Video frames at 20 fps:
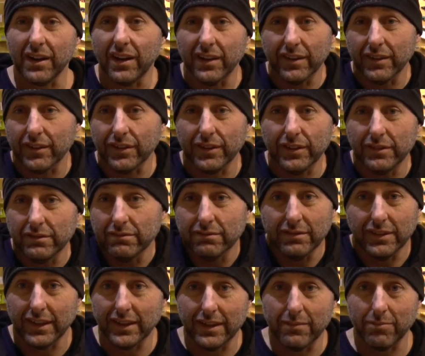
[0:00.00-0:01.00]
I don't know.
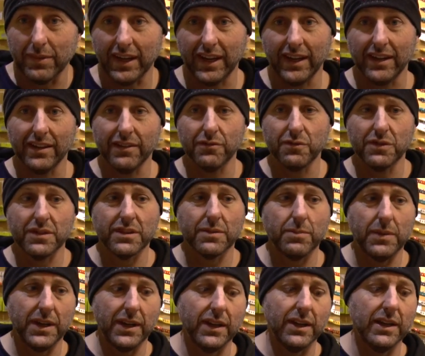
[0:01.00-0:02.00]
It didn't make any difference to
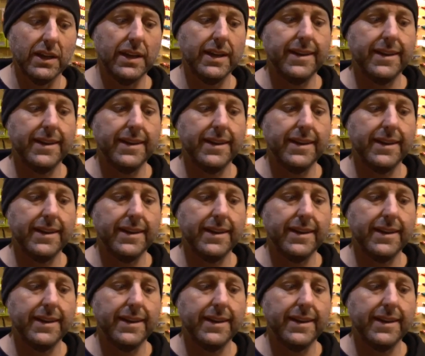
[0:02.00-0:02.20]
me.